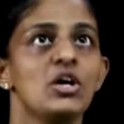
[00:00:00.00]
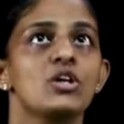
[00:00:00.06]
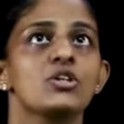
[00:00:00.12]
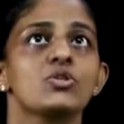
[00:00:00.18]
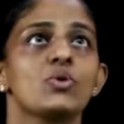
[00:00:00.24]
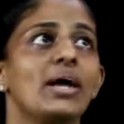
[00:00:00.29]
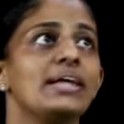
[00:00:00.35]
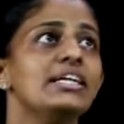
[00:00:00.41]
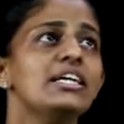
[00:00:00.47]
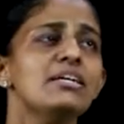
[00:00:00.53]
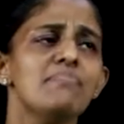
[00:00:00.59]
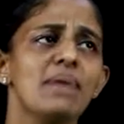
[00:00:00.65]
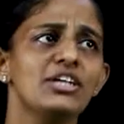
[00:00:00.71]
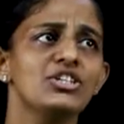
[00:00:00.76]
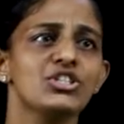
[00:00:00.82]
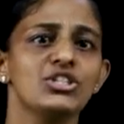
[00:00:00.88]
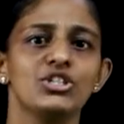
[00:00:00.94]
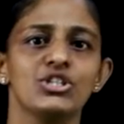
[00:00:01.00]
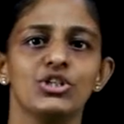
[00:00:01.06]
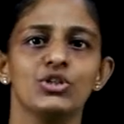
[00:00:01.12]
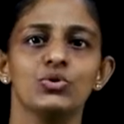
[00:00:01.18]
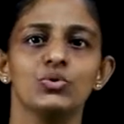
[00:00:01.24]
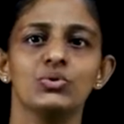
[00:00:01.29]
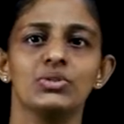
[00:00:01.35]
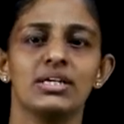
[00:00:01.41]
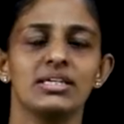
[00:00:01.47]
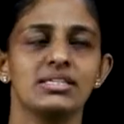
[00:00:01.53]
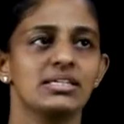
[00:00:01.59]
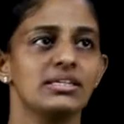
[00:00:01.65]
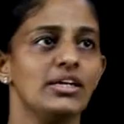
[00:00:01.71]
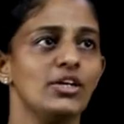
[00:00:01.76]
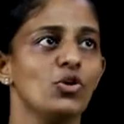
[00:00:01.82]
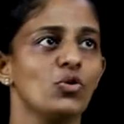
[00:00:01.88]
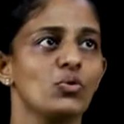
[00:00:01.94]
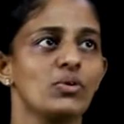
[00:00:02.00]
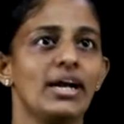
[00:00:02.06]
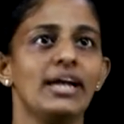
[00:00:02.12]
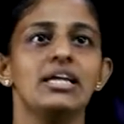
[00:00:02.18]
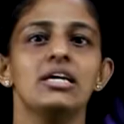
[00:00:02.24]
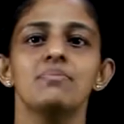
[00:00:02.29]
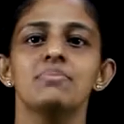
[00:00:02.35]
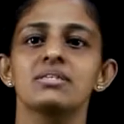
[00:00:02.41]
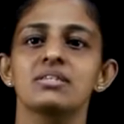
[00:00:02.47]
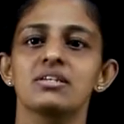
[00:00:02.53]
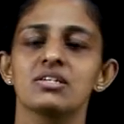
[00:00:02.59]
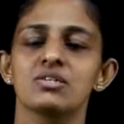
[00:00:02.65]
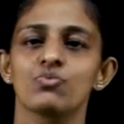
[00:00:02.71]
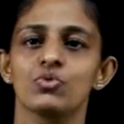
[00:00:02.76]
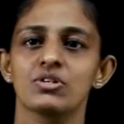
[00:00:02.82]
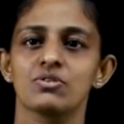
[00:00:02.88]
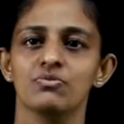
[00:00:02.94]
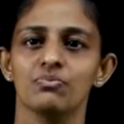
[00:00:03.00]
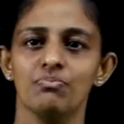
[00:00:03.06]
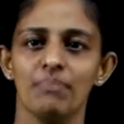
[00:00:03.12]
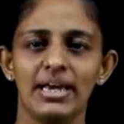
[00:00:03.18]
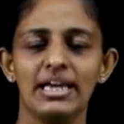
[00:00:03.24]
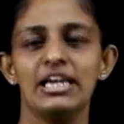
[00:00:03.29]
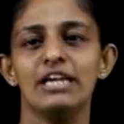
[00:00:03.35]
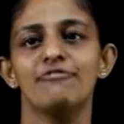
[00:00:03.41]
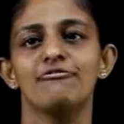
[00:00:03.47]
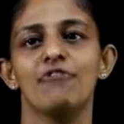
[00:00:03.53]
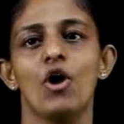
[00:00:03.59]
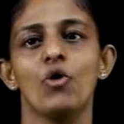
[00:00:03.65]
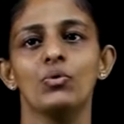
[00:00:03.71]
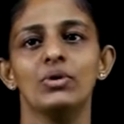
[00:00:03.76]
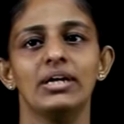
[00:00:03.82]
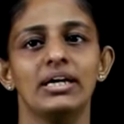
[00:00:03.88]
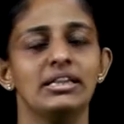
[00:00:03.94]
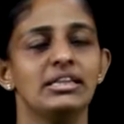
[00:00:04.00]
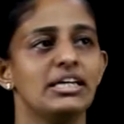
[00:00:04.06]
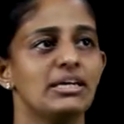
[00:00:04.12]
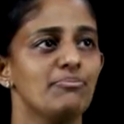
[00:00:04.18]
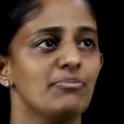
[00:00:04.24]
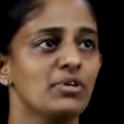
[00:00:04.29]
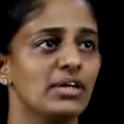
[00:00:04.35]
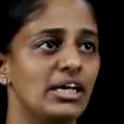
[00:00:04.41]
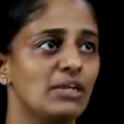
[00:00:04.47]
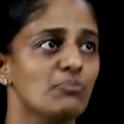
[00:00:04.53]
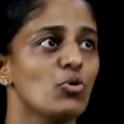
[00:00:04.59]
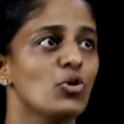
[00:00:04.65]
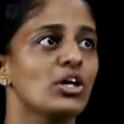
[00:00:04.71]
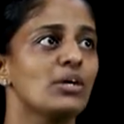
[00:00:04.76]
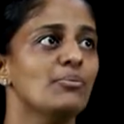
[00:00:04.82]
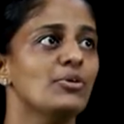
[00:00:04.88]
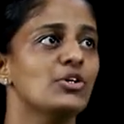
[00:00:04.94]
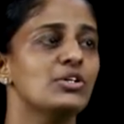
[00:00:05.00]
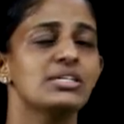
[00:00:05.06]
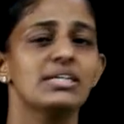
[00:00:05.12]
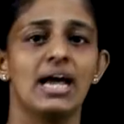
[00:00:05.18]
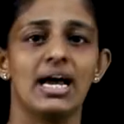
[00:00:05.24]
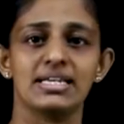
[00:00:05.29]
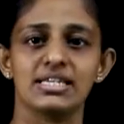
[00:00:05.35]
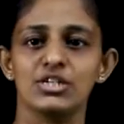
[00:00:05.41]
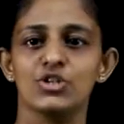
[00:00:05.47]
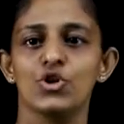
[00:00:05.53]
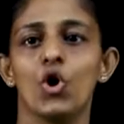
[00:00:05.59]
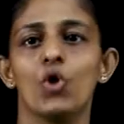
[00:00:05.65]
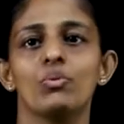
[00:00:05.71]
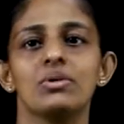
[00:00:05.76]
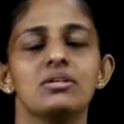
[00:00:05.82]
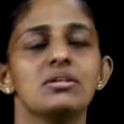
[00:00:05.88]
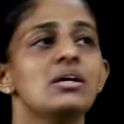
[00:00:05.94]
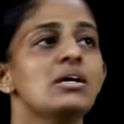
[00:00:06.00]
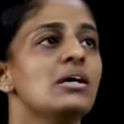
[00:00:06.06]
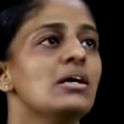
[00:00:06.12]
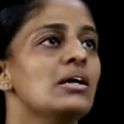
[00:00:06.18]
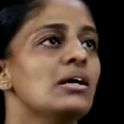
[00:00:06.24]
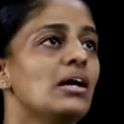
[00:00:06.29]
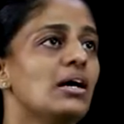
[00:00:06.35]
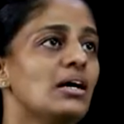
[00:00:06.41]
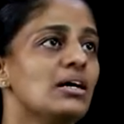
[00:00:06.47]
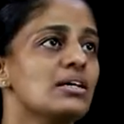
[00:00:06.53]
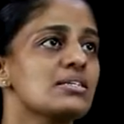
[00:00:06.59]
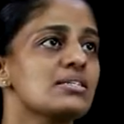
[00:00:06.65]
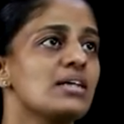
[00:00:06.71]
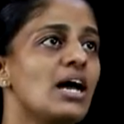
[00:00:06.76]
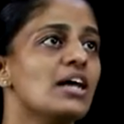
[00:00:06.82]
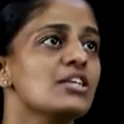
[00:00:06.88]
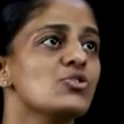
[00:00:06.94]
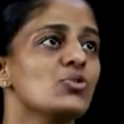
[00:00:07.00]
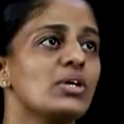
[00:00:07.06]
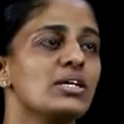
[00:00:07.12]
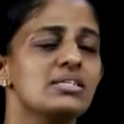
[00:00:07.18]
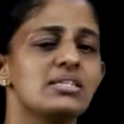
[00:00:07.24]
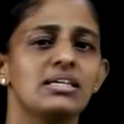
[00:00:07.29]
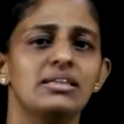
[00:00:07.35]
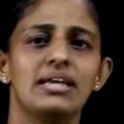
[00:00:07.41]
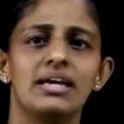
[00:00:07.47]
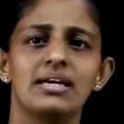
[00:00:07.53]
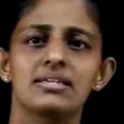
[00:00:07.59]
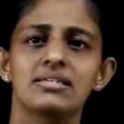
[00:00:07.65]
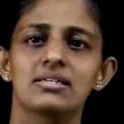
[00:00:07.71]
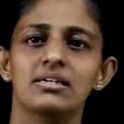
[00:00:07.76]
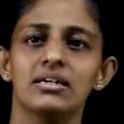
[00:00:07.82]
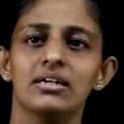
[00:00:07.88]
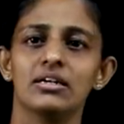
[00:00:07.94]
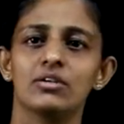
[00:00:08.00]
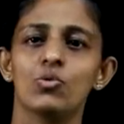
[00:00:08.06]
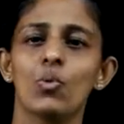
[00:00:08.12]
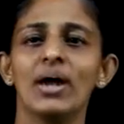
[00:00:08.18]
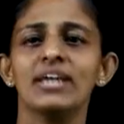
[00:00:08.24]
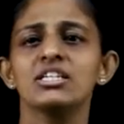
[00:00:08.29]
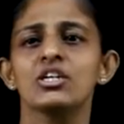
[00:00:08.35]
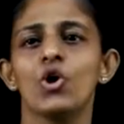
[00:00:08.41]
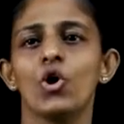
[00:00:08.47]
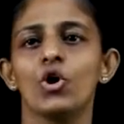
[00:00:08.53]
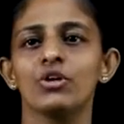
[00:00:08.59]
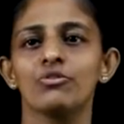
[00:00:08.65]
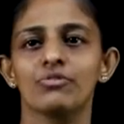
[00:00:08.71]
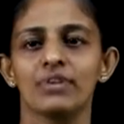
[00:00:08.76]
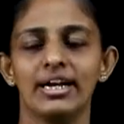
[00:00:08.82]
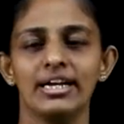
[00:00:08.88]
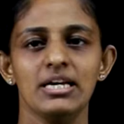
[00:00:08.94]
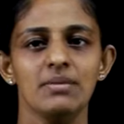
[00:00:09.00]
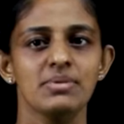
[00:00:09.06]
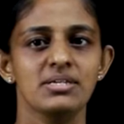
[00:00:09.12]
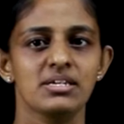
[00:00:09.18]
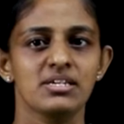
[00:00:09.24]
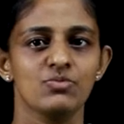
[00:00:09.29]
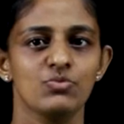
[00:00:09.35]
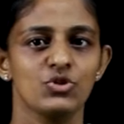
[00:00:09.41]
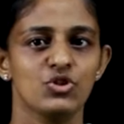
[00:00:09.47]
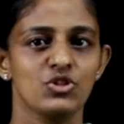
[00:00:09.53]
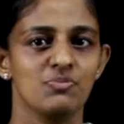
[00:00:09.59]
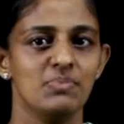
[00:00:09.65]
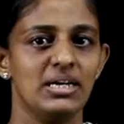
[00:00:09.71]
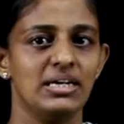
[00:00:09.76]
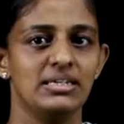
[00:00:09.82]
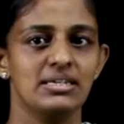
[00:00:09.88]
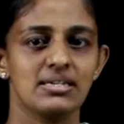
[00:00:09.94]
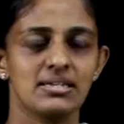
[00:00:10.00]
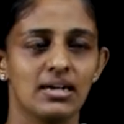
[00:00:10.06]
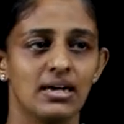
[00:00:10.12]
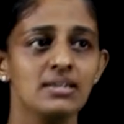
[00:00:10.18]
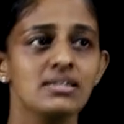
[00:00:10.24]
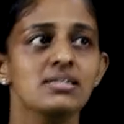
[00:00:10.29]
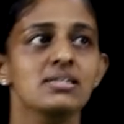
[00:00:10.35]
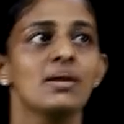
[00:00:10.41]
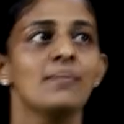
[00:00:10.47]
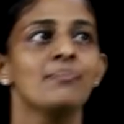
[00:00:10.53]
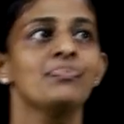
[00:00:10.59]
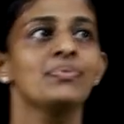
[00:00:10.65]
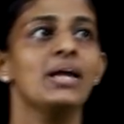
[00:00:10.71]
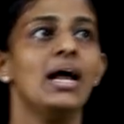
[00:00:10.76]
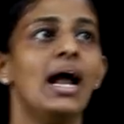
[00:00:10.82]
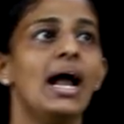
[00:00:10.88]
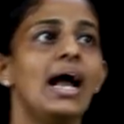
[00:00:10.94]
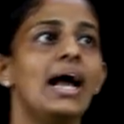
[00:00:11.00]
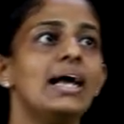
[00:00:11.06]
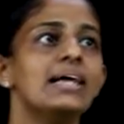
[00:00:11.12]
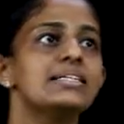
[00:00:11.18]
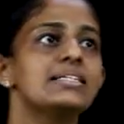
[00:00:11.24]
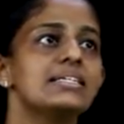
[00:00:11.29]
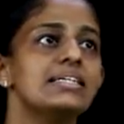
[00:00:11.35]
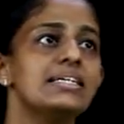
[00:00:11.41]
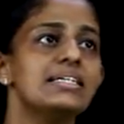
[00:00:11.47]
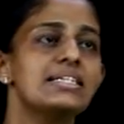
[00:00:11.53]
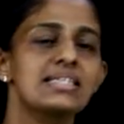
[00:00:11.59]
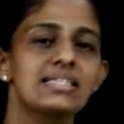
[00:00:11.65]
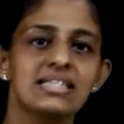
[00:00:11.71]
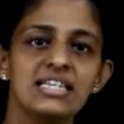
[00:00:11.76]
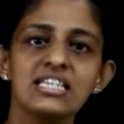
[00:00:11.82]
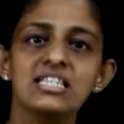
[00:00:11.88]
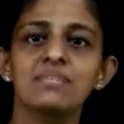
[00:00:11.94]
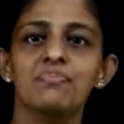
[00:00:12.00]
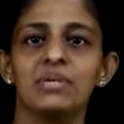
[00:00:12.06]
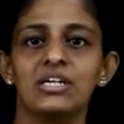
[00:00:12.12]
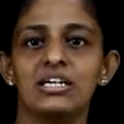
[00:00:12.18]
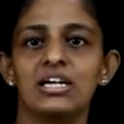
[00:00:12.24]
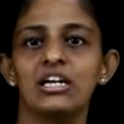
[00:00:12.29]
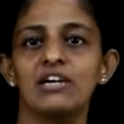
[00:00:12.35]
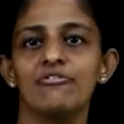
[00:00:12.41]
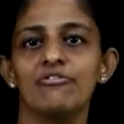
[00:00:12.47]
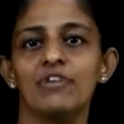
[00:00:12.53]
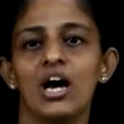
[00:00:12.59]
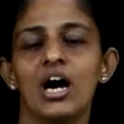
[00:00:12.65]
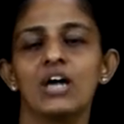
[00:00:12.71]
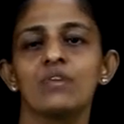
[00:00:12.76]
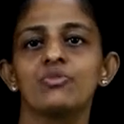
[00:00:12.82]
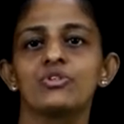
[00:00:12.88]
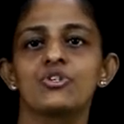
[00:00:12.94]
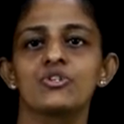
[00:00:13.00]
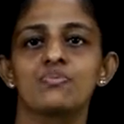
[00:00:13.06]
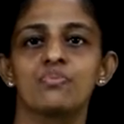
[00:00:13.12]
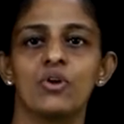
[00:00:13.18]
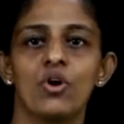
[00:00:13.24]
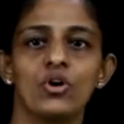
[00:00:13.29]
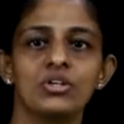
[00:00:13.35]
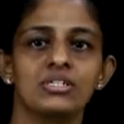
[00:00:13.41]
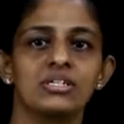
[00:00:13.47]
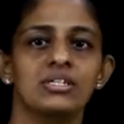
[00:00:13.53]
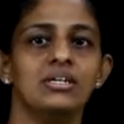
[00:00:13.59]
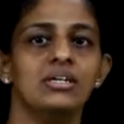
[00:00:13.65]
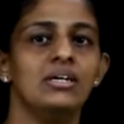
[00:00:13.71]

So I did mention to you that you know red hibiscus was mainly found in the Igbo community as a noble uh, starch. You can see there's uh, quite a lot of red hibiscus which is being discussed and it is this particular flower which is brought